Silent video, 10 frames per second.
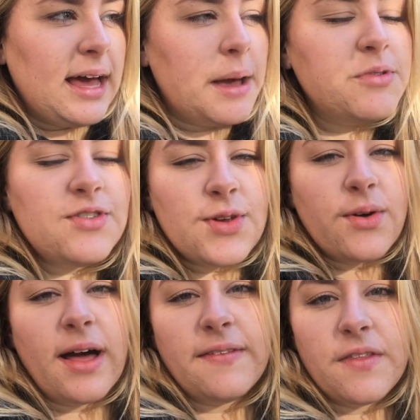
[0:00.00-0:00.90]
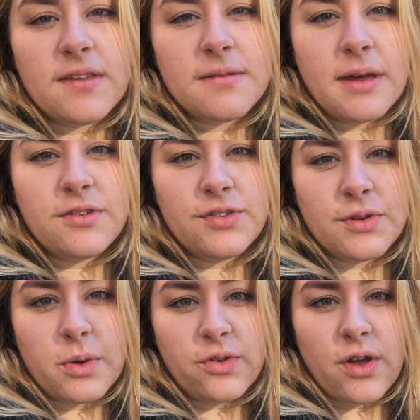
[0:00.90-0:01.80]
I'm just so glad that the
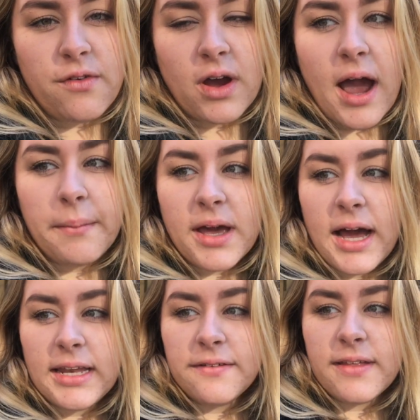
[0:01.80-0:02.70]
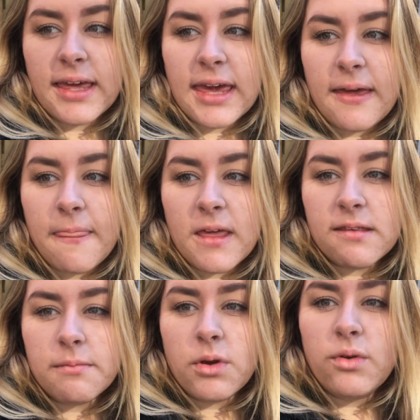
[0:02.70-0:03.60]
semester's almost over. I'm kind of in
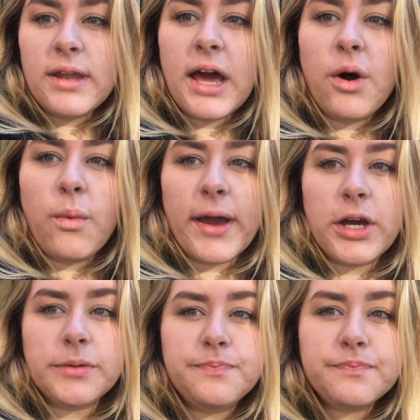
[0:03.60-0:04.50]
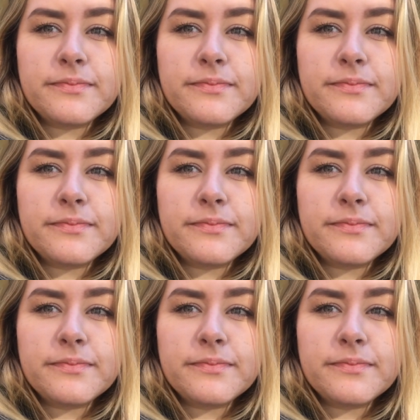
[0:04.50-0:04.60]
this mood now where